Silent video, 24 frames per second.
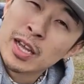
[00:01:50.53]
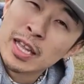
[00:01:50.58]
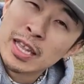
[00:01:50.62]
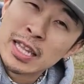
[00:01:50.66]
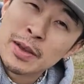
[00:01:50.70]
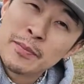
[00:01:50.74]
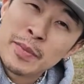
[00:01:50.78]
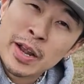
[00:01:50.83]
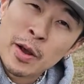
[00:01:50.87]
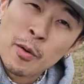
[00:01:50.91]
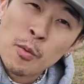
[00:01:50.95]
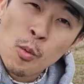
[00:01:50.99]

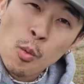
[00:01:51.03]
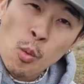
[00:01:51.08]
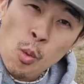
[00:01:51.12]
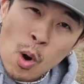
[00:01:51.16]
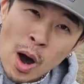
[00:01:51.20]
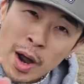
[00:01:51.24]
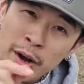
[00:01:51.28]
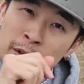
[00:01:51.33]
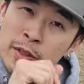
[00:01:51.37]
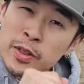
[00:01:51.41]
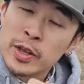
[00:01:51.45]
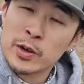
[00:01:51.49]
eliminate
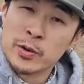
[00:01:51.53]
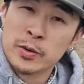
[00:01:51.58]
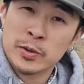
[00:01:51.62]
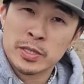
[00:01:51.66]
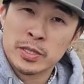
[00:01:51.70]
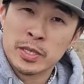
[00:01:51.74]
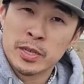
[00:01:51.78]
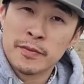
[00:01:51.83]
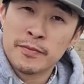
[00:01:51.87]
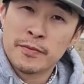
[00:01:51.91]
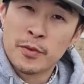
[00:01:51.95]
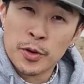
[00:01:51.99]
one of
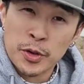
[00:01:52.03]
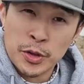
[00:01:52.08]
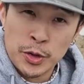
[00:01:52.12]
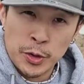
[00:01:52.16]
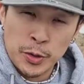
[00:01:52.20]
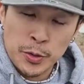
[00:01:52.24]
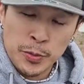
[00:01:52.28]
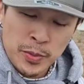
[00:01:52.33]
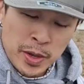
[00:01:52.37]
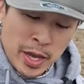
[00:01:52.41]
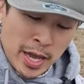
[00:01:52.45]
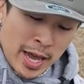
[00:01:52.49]
those for
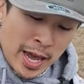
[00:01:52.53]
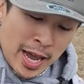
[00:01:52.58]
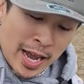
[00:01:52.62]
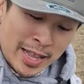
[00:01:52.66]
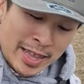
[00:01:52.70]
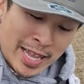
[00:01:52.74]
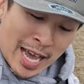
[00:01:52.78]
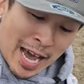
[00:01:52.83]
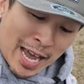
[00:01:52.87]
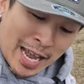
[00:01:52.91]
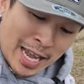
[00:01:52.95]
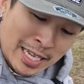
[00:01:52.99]
you,
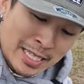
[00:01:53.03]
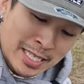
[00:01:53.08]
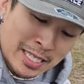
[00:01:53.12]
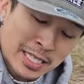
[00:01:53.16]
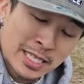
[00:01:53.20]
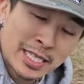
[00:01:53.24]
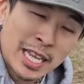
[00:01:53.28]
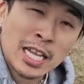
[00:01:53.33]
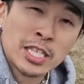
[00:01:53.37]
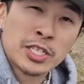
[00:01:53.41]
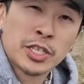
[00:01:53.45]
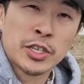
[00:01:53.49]
and that is the
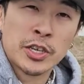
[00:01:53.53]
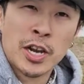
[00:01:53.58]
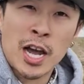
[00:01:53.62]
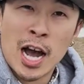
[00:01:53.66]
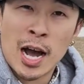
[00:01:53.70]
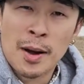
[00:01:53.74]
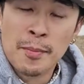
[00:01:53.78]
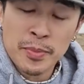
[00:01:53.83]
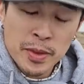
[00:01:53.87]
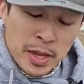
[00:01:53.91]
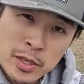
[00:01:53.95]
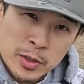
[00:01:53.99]
tension
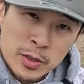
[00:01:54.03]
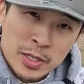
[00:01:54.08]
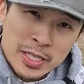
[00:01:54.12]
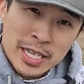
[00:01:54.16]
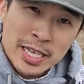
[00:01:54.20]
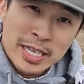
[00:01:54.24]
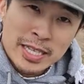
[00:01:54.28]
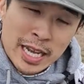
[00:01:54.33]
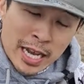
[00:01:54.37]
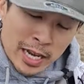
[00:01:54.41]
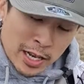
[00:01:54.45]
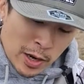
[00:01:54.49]
knob. You
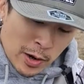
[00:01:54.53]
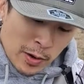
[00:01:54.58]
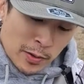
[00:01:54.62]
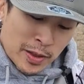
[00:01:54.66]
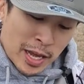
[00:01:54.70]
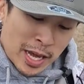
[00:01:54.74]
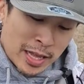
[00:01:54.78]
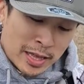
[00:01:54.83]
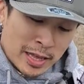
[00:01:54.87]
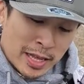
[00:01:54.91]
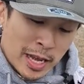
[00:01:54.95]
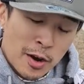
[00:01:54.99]
see, they know
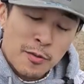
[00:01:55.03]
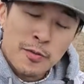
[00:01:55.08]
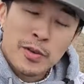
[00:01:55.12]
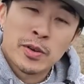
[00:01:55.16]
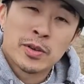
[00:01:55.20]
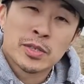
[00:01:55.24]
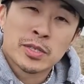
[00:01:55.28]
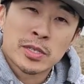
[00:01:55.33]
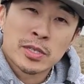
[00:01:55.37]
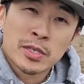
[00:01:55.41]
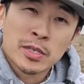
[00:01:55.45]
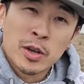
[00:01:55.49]
that their
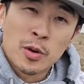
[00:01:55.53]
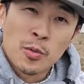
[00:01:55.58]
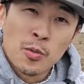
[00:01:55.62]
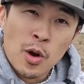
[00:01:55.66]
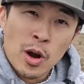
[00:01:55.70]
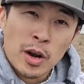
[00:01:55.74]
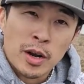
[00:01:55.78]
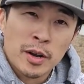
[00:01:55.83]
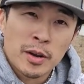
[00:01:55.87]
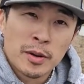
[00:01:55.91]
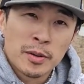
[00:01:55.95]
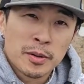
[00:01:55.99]
reels could
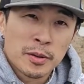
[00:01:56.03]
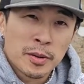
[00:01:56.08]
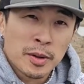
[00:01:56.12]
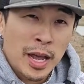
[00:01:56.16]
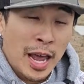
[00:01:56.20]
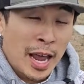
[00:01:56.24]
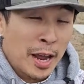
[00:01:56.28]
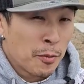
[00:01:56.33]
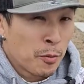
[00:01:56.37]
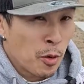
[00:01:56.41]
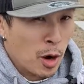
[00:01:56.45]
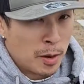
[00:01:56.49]
work
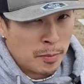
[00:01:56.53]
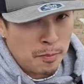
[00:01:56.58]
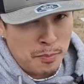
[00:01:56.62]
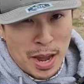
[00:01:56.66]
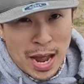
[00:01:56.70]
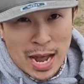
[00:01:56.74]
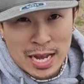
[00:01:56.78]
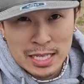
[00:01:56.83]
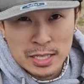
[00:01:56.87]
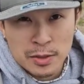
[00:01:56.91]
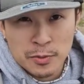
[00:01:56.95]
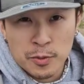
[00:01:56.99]

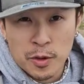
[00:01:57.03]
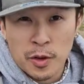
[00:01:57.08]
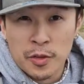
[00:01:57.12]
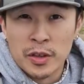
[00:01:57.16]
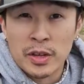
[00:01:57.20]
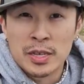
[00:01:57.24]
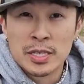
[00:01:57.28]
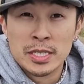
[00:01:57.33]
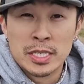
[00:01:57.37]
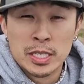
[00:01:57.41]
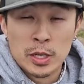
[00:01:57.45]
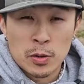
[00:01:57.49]
best with
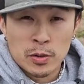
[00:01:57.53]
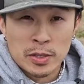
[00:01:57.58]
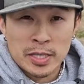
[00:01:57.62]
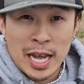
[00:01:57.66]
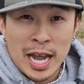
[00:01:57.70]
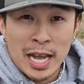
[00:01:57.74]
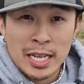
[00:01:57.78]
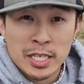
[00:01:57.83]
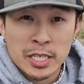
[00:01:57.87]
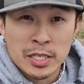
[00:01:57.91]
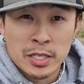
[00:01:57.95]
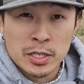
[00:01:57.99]
zero
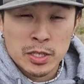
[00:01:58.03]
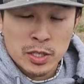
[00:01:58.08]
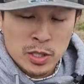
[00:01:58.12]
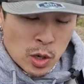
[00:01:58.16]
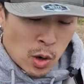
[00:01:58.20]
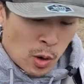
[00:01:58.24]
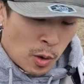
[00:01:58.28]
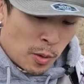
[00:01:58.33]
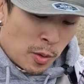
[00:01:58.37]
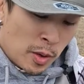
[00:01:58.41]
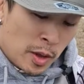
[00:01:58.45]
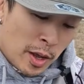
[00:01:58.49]
tension.
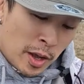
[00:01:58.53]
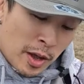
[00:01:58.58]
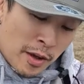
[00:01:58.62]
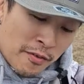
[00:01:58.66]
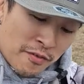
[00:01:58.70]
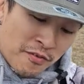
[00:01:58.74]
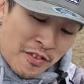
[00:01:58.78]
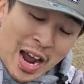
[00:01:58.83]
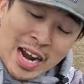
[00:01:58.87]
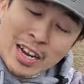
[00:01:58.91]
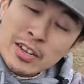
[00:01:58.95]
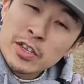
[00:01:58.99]
So
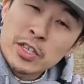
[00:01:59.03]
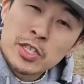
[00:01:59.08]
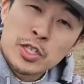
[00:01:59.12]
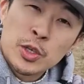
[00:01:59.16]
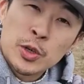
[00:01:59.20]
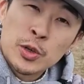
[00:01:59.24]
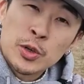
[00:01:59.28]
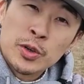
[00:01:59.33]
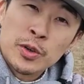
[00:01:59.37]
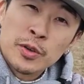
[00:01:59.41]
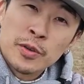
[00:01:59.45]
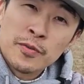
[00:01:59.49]
factory
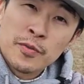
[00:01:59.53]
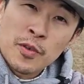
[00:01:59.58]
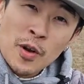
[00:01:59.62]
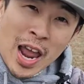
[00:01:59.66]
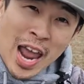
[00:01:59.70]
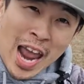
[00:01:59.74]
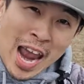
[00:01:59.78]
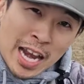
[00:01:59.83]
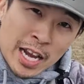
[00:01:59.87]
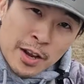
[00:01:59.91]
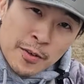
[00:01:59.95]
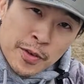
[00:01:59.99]
tune for
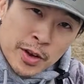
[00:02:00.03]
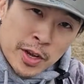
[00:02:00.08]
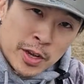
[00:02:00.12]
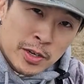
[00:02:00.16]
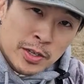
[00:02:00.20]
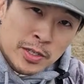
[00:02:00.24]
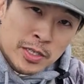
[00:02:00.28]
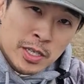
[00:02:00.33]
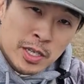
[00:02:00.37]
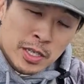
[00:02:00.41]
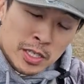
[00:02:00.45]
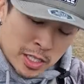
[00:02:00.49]
any
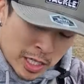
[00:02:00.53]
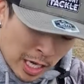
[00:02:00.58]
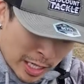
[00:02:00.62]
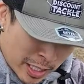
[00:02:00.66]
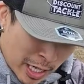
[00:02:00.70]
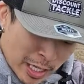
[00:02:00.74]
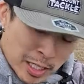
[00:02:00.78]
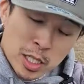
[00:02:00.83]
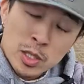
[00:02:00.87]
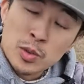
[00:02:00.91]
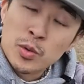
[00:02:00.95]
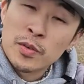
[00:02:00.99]
reels, such
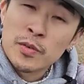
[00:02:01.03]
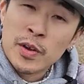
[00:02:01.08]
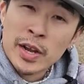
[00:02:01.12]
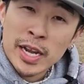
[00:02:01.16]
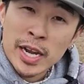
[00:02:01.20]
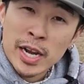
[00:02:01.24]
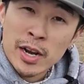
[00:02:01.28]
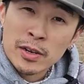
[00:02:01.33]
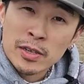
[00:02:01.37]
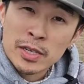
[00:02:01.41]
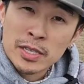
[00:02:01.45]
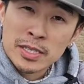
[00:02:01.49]
as this one right
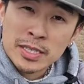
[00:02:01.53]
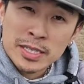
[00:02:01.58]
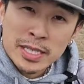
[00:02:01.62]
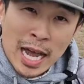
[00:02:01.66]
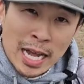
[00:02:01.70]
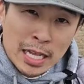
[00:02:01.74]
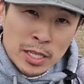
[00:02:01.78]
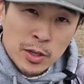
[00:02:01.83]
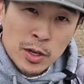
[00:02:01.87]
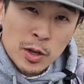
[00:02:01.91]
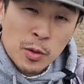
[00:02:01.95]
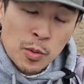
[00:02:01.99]
here, the
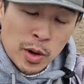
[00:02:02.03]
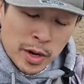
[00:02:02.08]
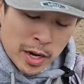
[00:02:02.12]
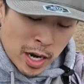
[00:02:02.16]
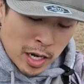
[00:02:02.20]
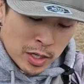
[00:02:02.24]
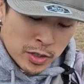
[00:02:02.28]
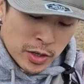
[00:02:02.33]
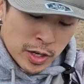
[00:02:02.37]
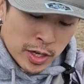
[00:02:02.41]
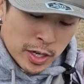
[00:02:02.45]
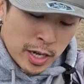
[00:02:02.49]
Tatula
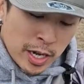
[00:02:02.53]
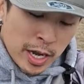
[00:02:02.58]
100,